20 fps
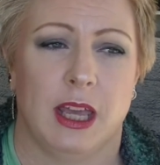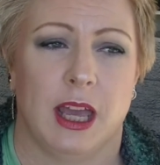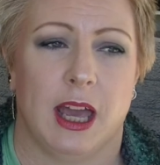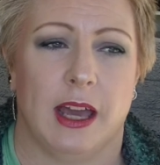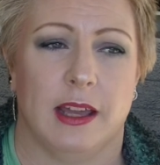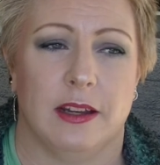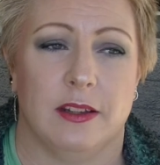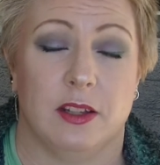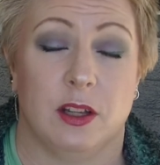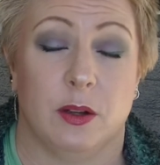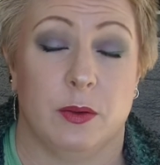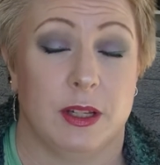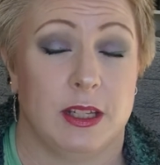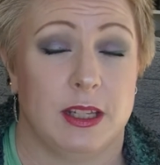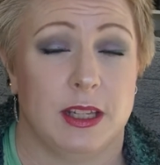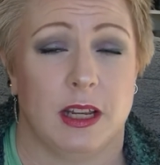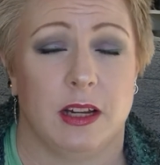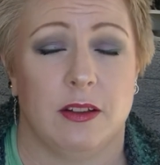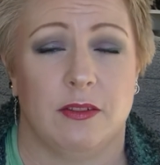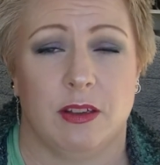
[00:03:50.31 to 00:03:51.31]
And so
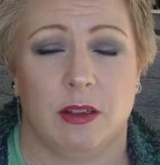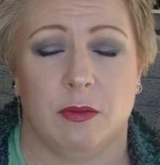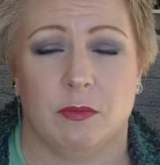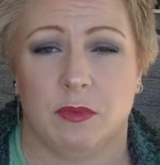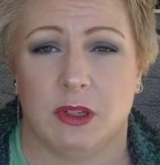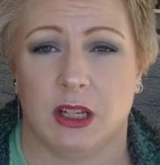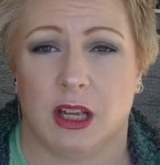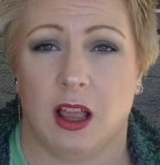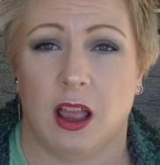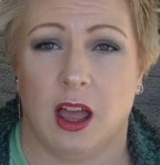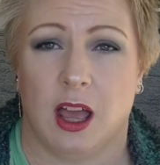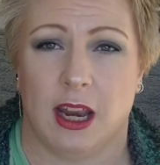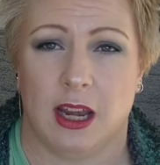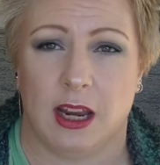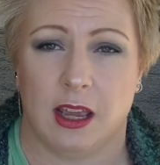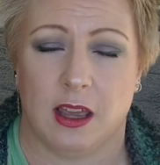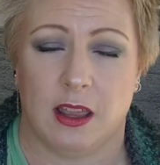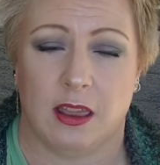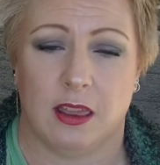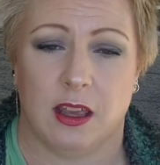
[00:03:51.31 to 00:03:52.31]
instead of him
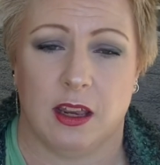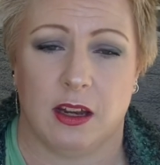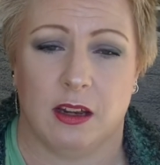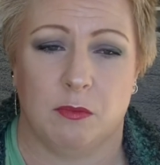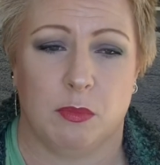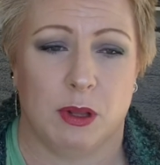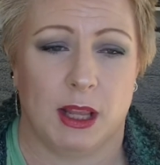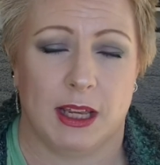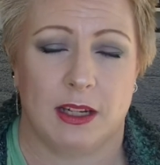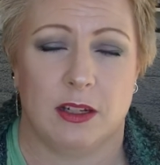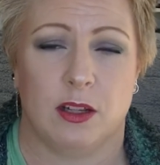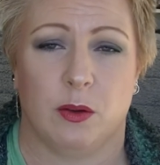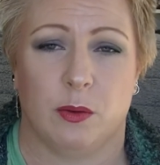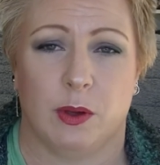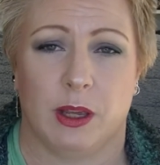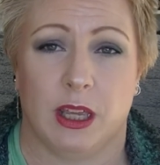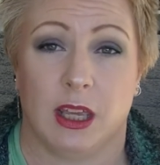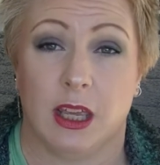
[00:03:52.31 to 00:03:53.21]
declining and then plateauing,